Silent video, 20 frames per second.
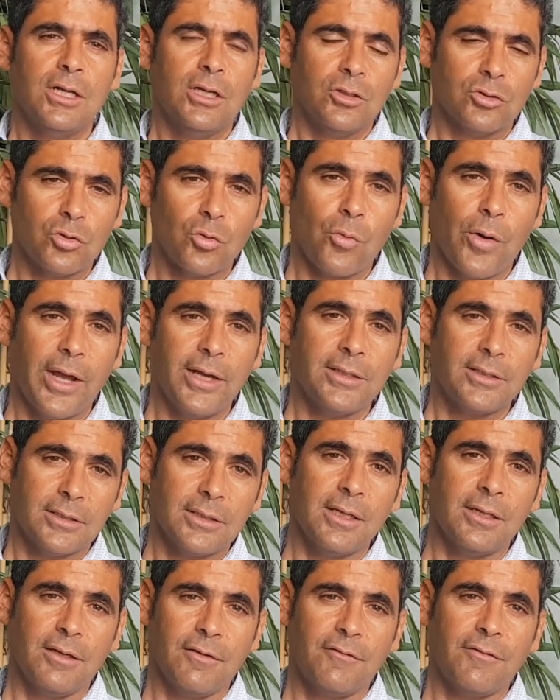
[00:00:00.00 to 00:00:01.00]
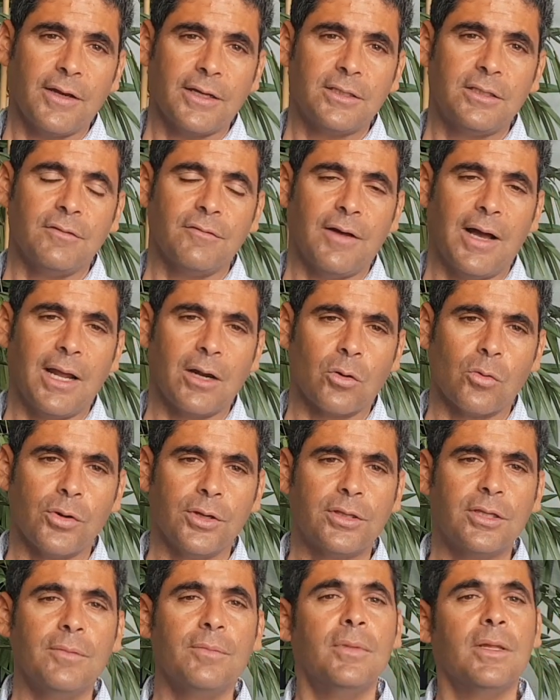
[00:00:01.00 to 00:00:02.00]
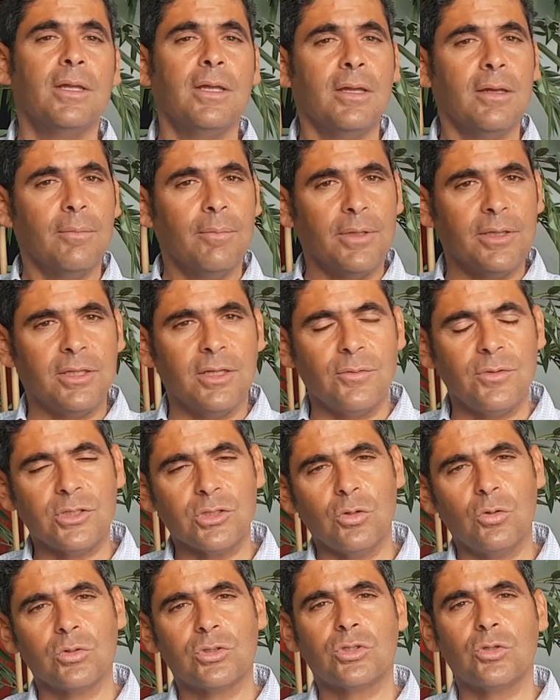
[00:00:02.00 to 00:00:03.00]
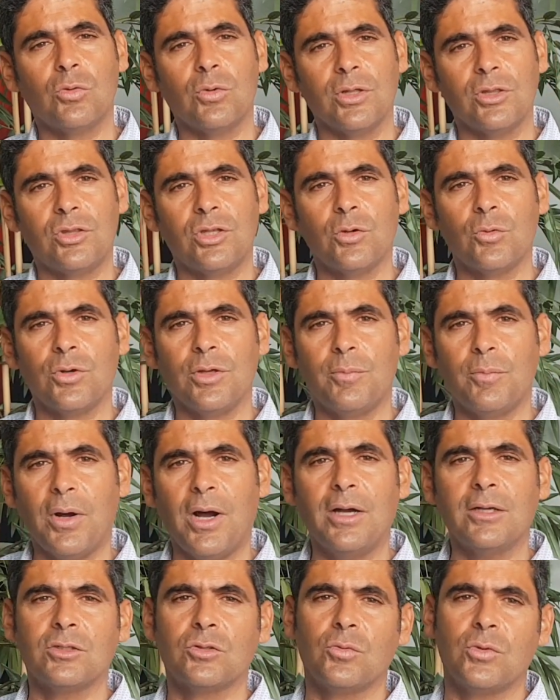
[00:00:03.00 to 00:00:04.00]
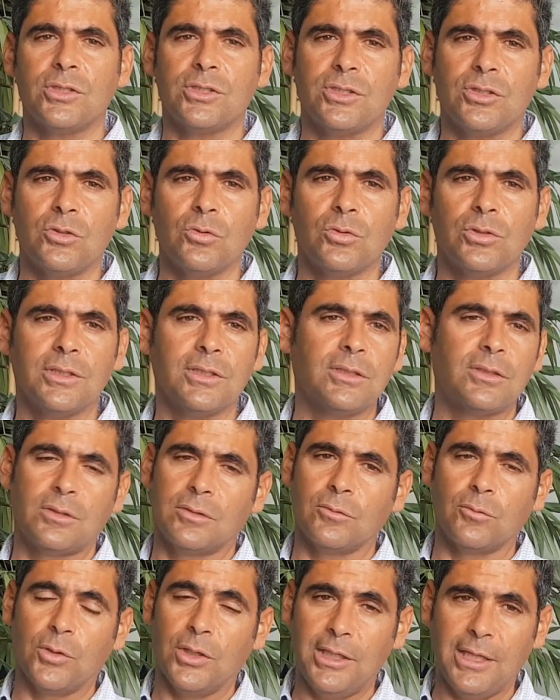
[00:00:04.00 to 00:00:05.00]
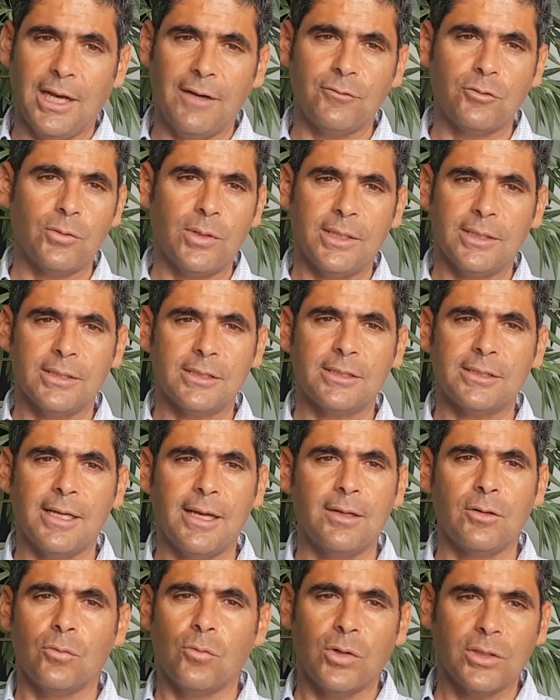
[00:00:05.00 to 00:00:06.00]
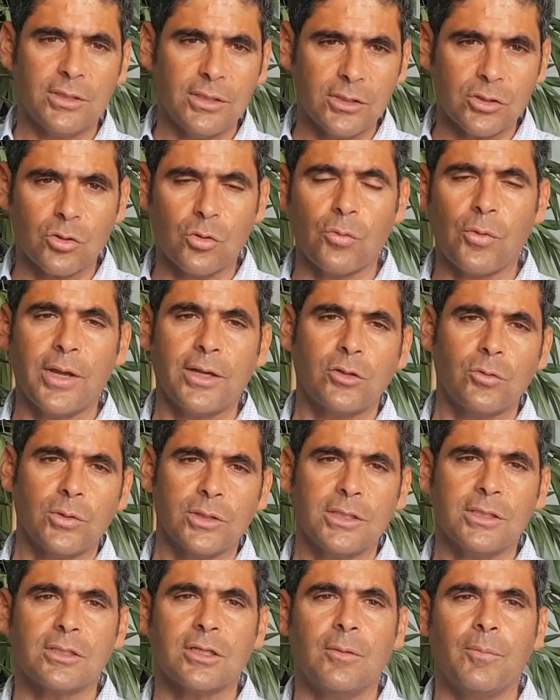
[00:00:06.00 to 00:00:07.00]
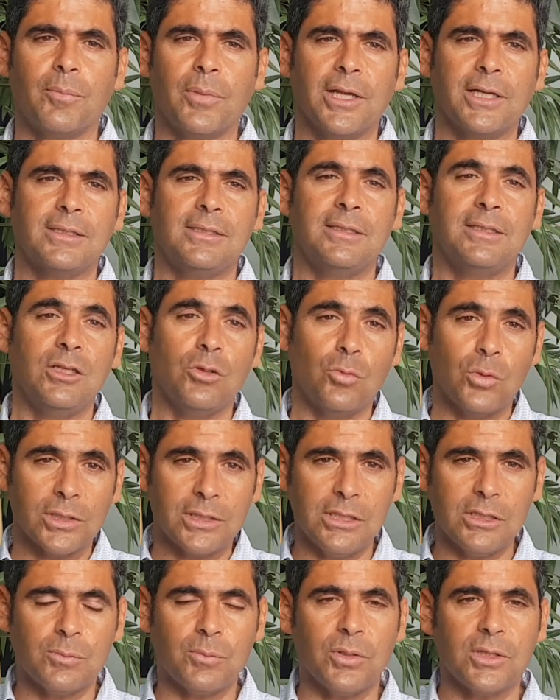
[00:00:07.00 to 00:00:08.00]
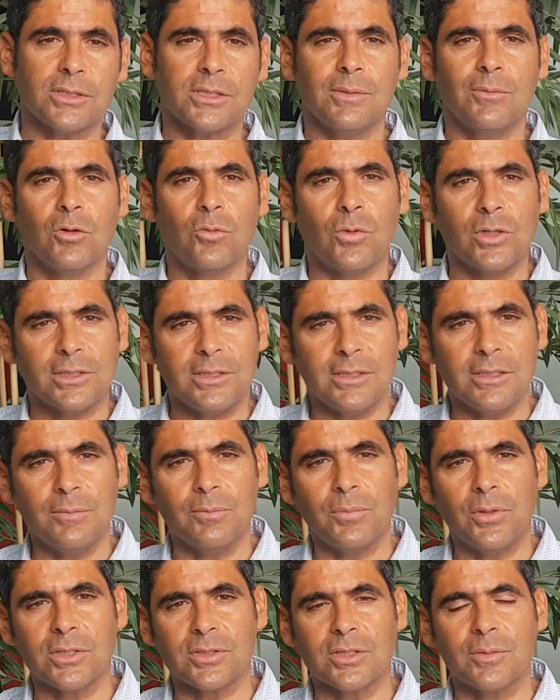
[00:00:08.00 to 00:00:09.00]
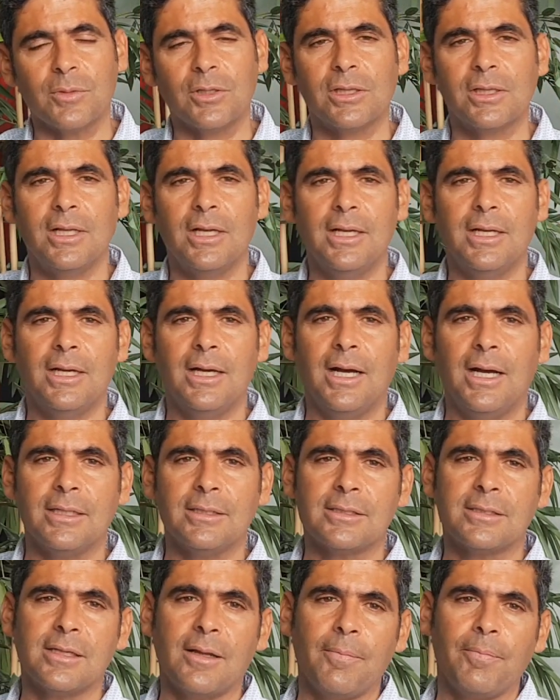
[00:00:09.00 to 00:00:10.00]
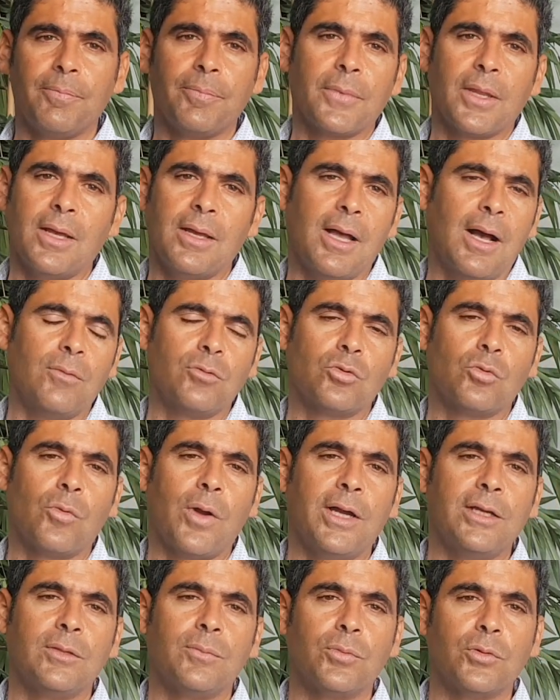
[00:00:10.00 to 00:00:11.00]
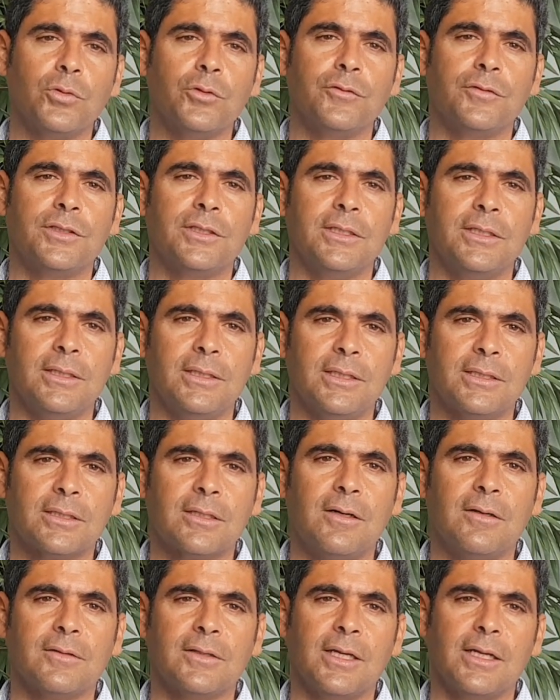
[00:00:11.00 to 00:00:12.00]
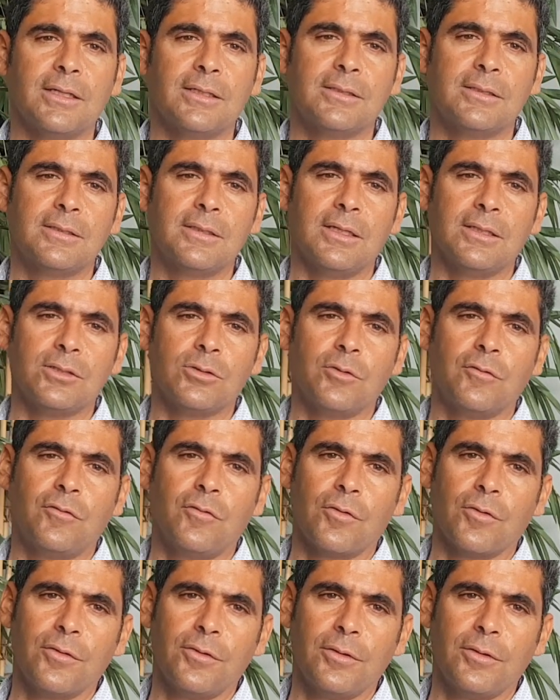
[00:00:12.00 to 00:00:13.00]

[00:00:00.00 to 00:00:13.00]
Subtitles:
to write an effective algorithm. But there is also a theory part where students really have to understand what is correct, what is complexity, what is possible, what is impossible, and how to write proofs in this context, and so forth.